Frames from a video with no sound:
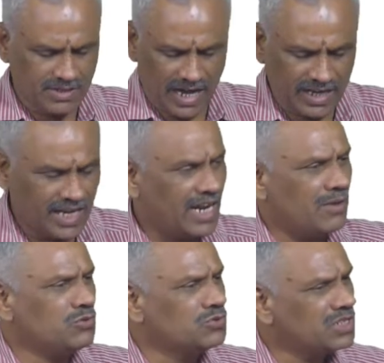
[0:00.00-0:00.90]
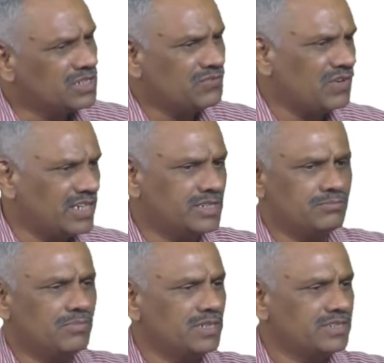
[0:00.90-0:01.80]
again I am using different
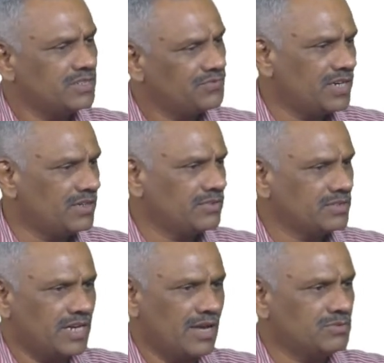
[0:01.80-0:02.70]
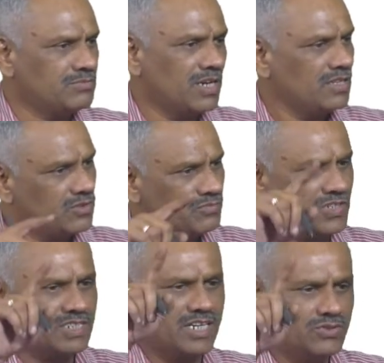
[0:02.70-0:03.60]
symbols different times, because
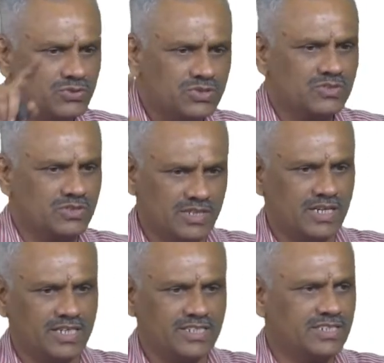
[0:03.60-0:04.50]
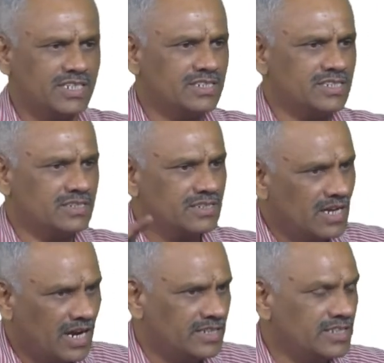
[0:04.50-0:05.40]
first I used resistances,
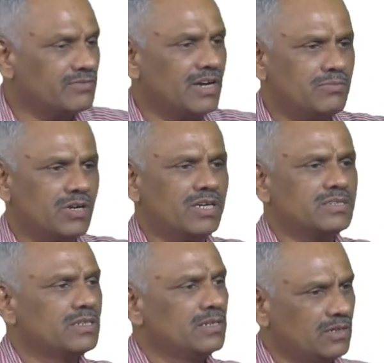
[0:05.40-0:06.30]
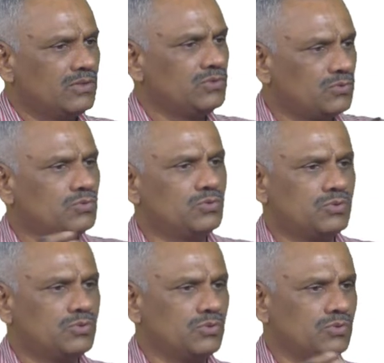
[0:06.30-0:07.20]
and this is why, because
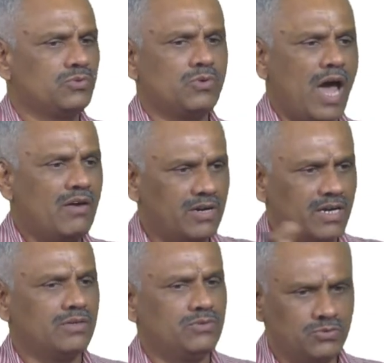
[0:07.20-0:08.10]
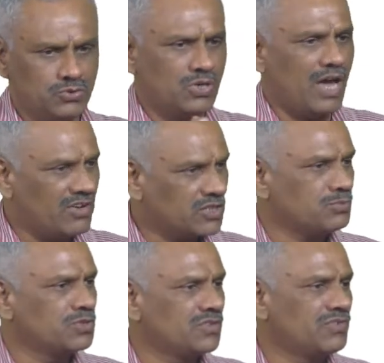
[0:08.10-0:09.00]
to have a, you should have
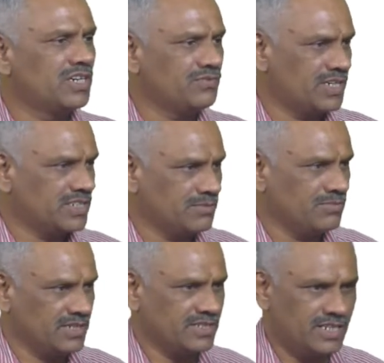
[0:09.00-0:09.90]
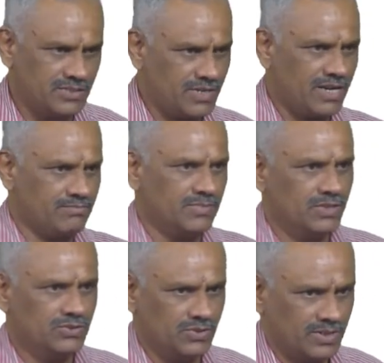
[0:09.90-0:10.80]
exposure for different symbols, that is why I am
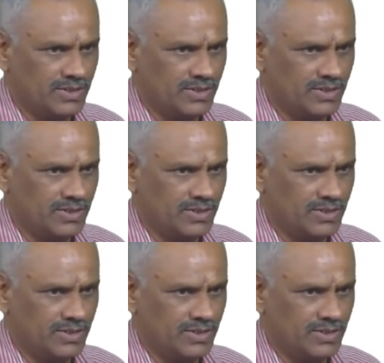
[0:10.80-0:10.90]
showing.